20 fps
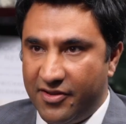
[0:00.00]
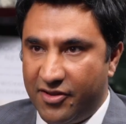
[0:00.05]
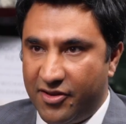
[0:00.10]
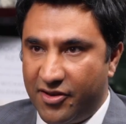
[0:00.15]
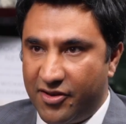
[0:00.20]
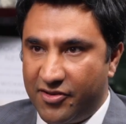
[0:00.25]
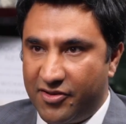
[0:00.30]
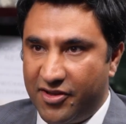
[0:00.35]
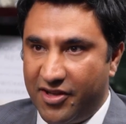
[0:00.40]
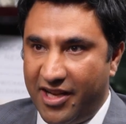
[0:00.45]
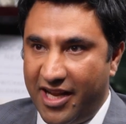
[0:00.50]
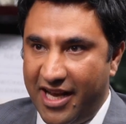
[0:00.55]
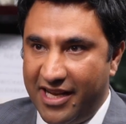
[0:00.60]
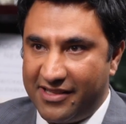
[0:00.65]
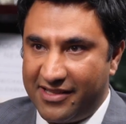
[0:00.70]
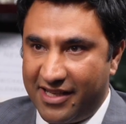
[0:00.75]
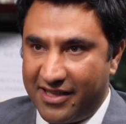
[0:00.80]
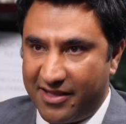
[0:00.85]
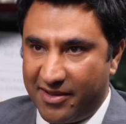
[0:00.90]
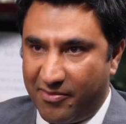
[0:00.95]
There are delays
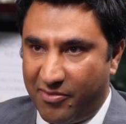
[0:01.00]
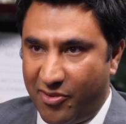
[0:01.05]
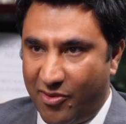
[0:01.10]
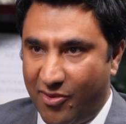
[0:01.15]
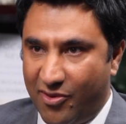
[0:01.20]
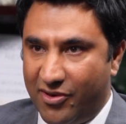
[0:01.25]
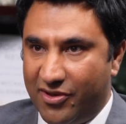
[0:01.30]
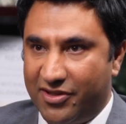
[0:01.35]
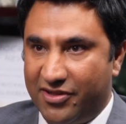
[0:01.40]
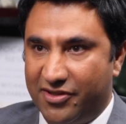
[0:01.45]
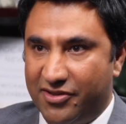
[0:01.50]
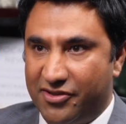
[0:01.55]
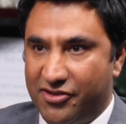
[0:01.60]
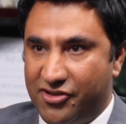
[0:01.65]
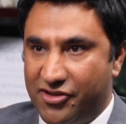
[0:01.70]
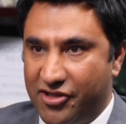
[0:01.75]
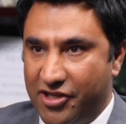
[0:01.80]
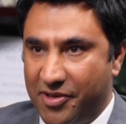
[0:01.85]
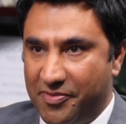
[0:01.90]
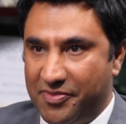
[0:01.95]
at the port. There are
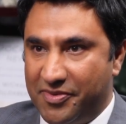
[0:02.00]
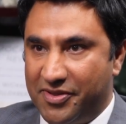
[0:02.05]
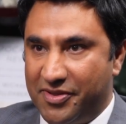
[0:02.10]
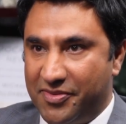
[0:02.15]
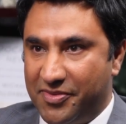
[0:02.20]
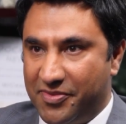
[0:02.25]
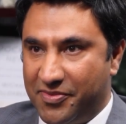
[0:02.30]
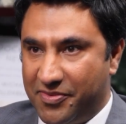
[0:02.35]
ships